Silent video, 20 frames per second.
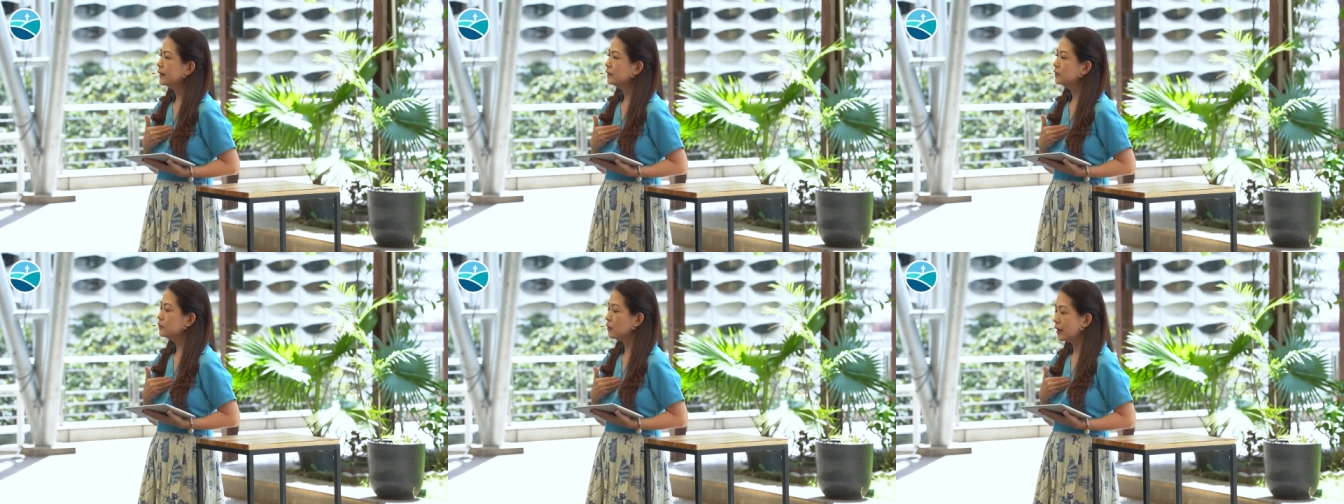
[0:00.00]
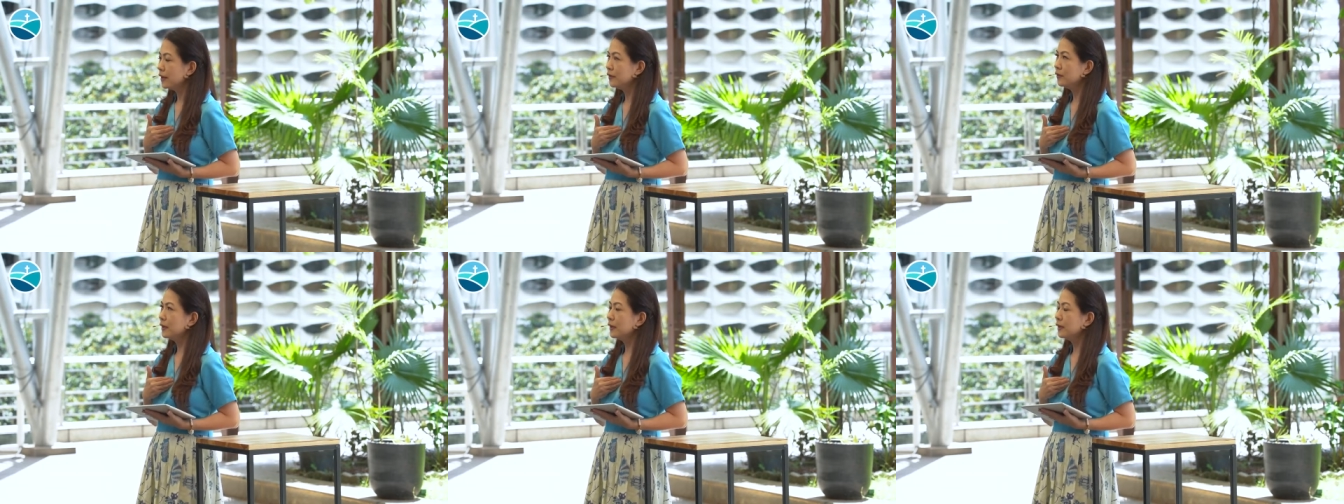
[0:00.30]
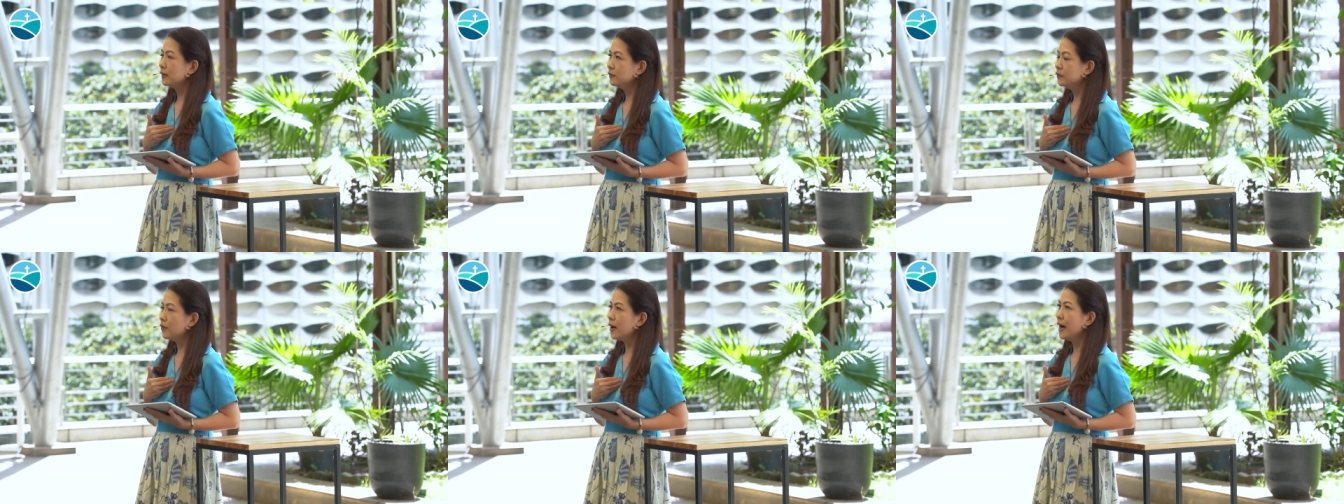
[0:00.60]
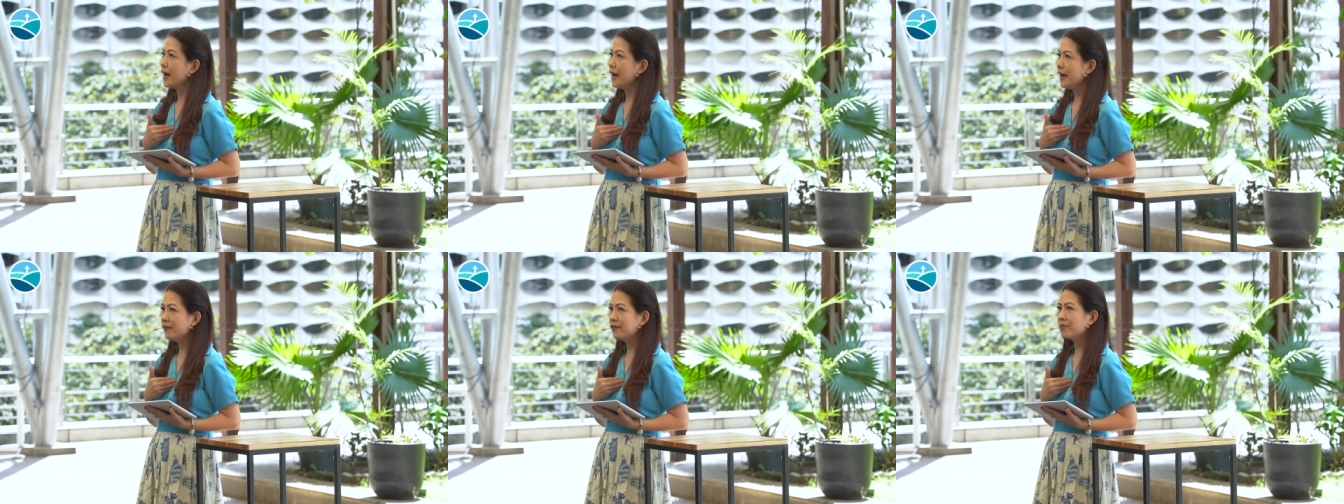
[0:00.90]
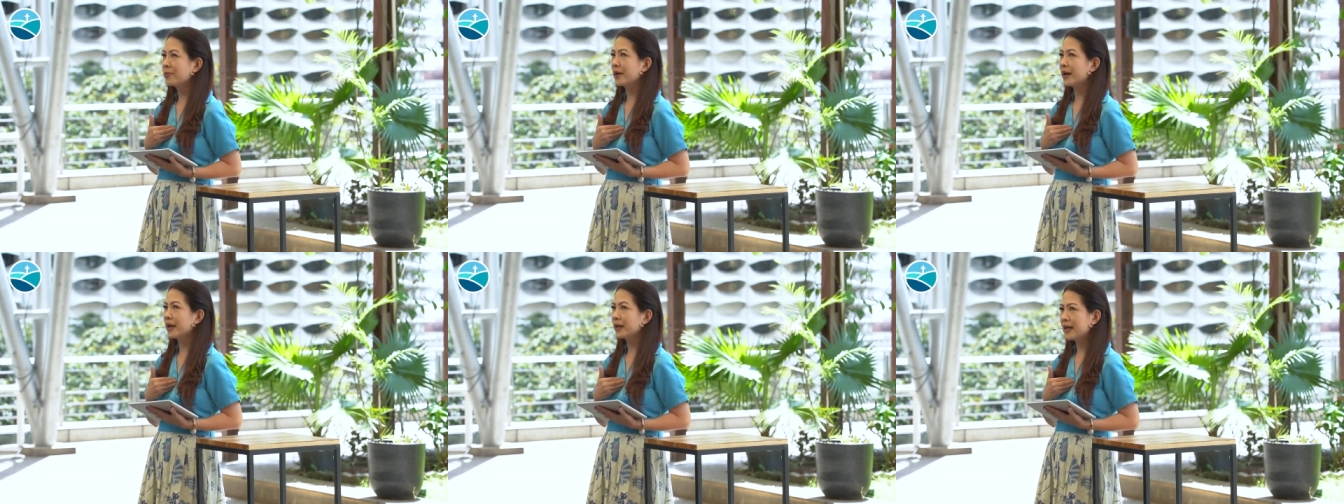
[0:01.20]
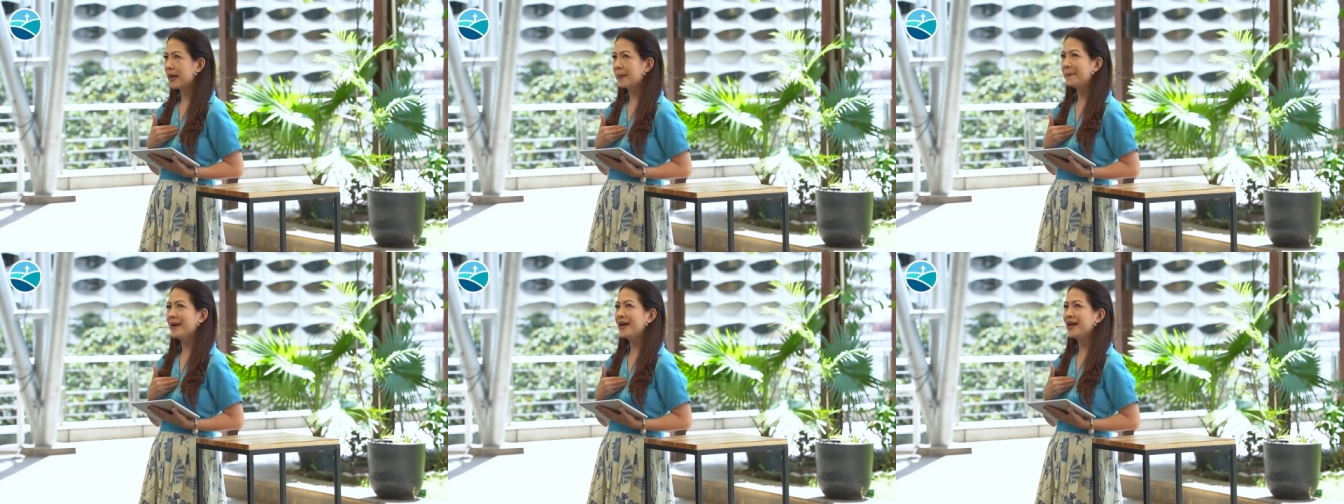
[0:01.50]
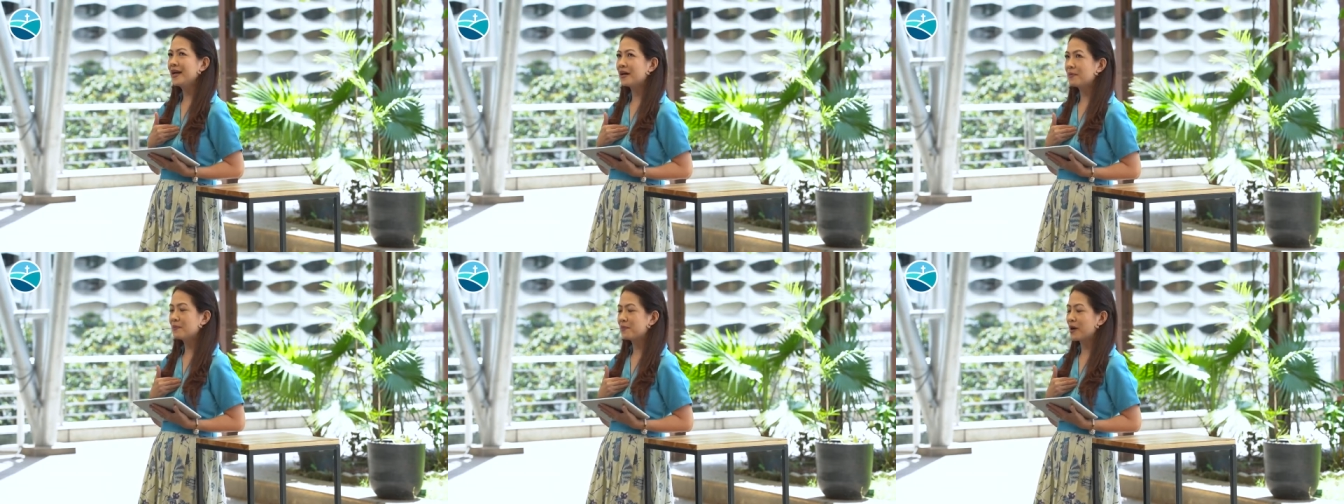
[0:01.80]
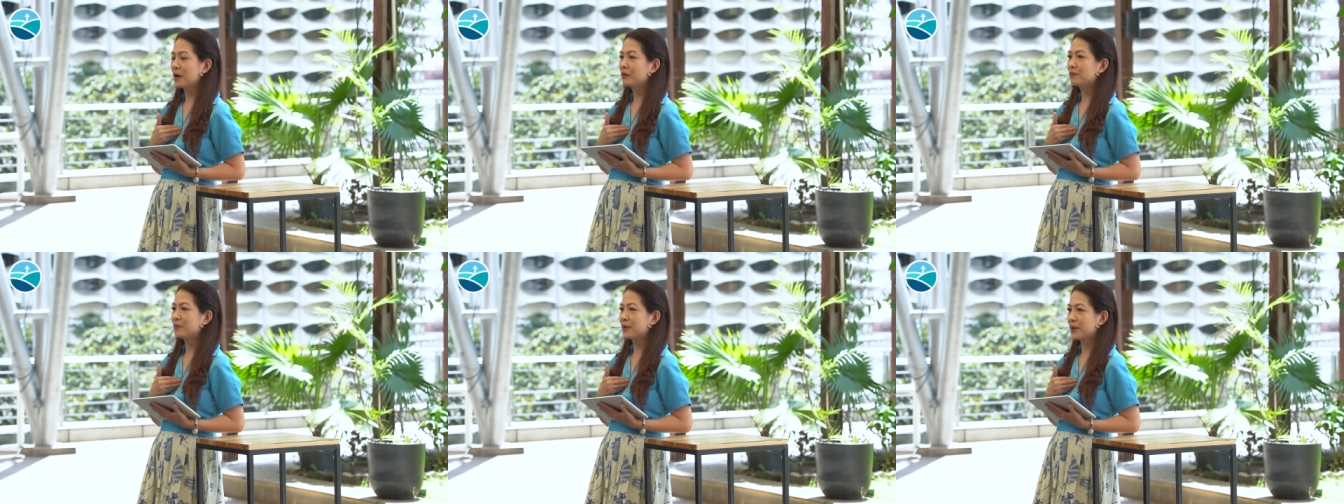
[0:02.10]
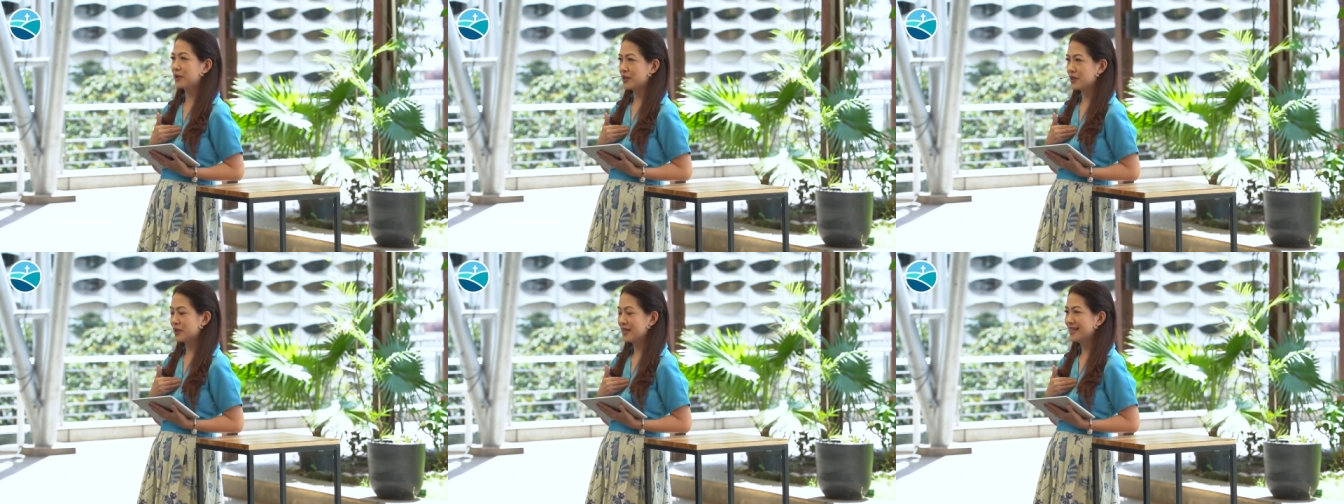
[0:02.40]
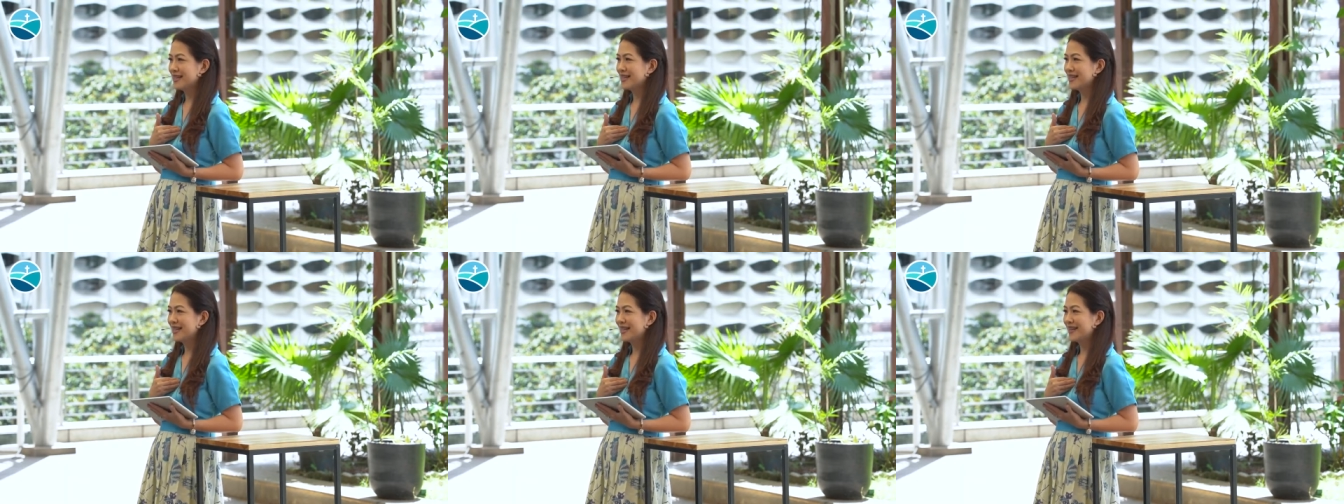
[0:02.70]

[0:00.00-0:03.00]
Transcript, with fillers: do I re- do I have pride? Am I a proud person?